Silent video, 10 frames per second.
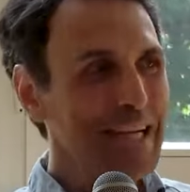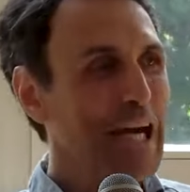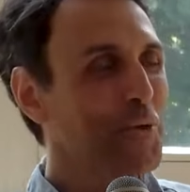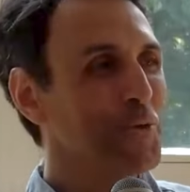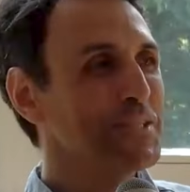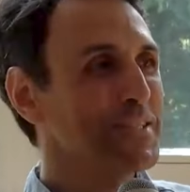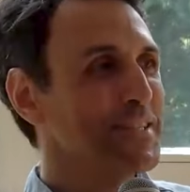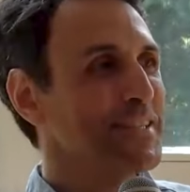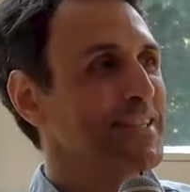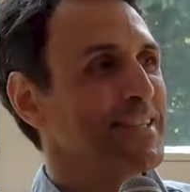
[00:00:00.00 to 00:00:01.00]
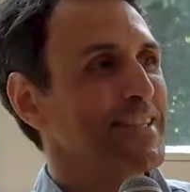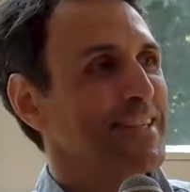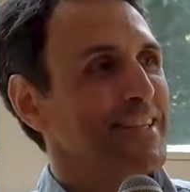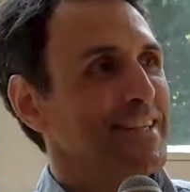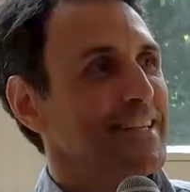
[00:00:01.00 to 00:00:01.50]
I always
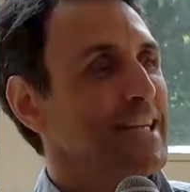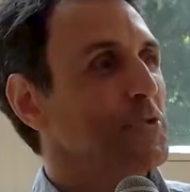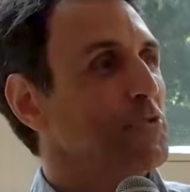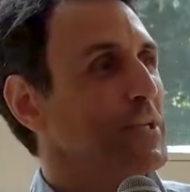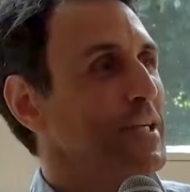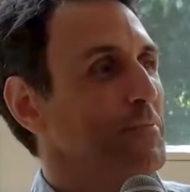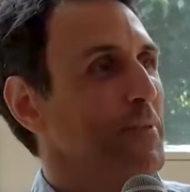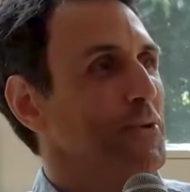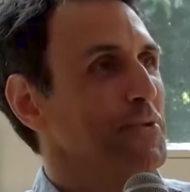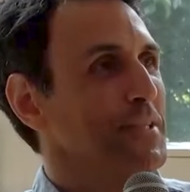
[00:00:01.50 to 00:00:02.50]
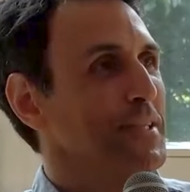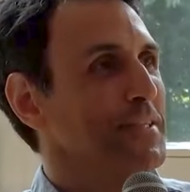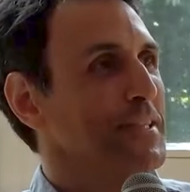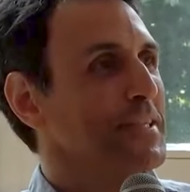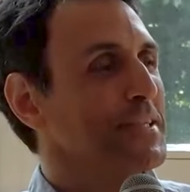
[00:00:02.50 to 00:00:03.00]
like to tell about uh,
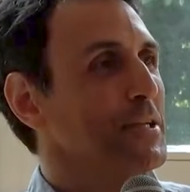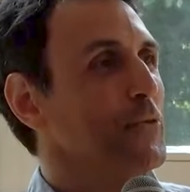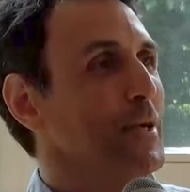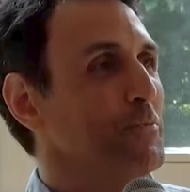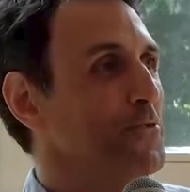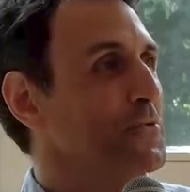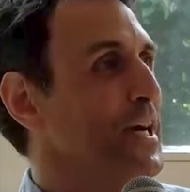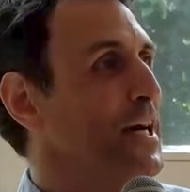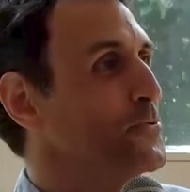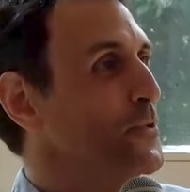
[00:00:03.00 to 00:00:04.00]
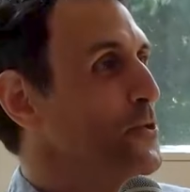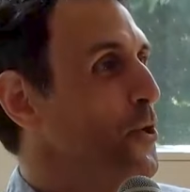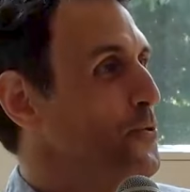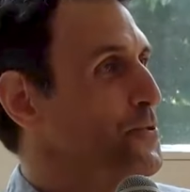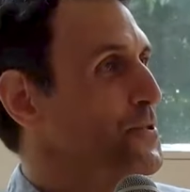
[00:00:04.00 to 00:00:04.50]
the, the realm of the hungry
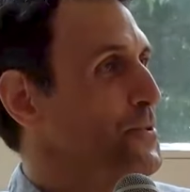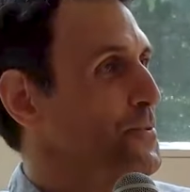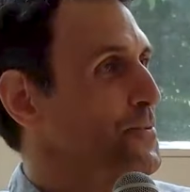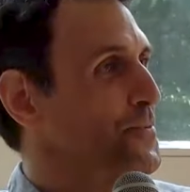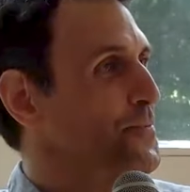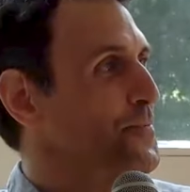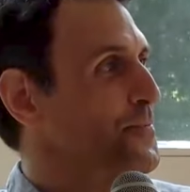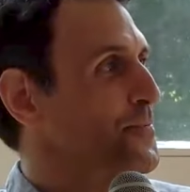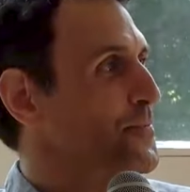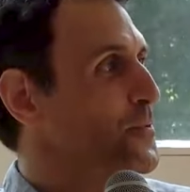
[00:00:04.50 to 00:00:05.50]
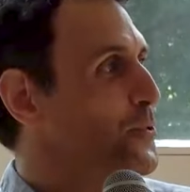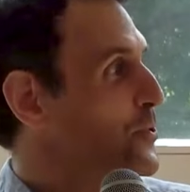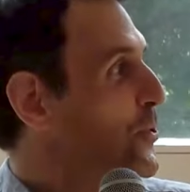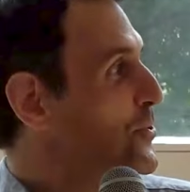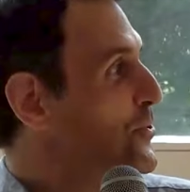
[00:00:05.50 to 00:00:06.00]
ghosts. Do you
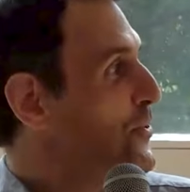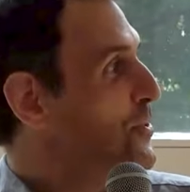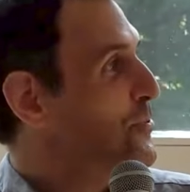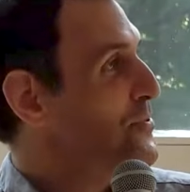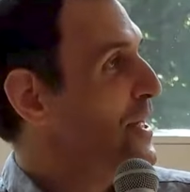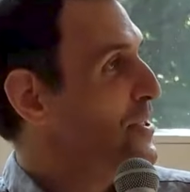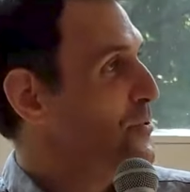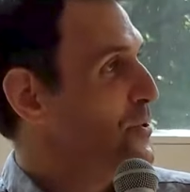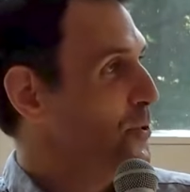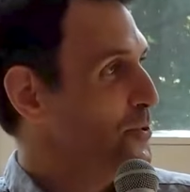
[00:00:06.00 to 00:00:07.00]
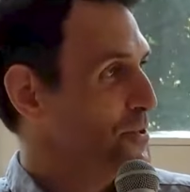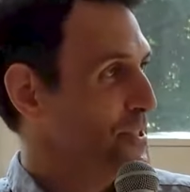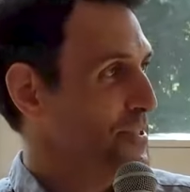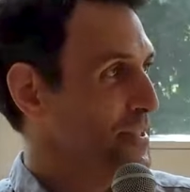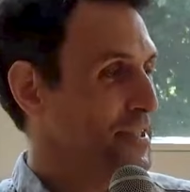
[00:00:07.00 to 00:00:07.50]
know the realm of the hungry ghosts
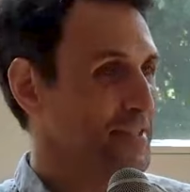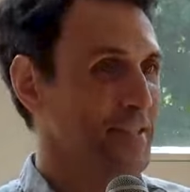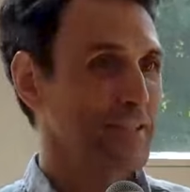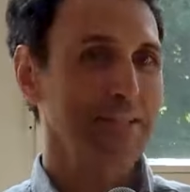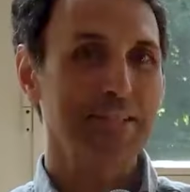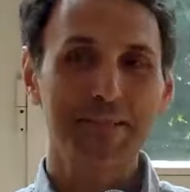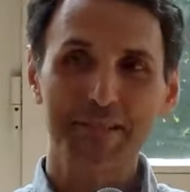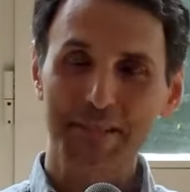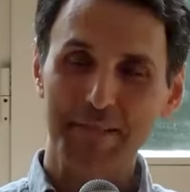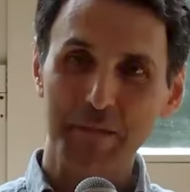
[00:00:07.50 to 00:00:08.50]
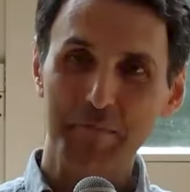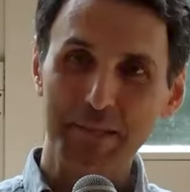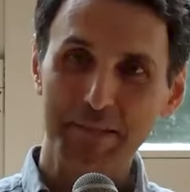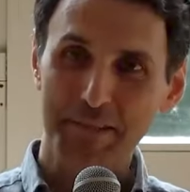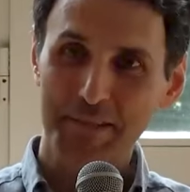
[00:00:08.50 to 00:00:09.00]
in the, in, uh, in the
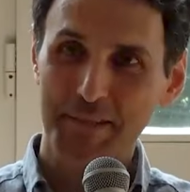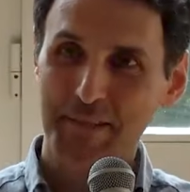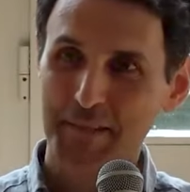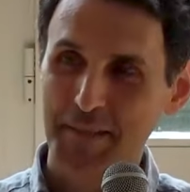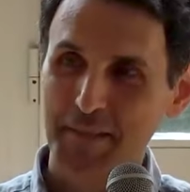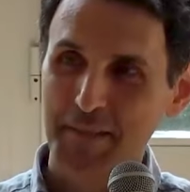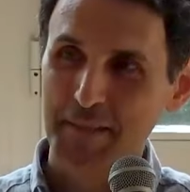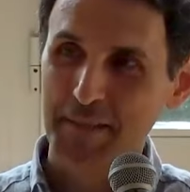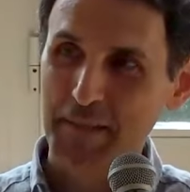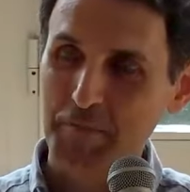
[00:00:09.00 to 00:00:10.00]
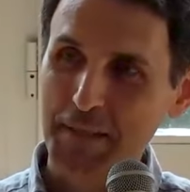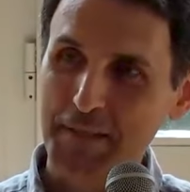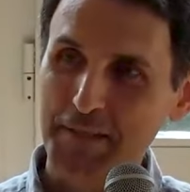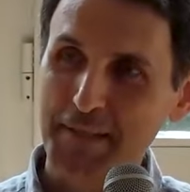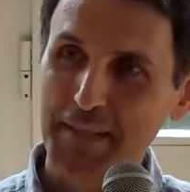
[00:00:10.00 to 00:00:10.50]
Tibetan,
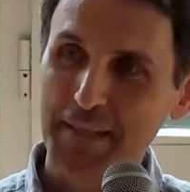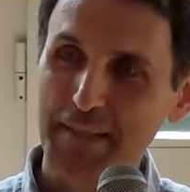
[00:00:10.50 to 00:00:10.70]
Tibetan uh,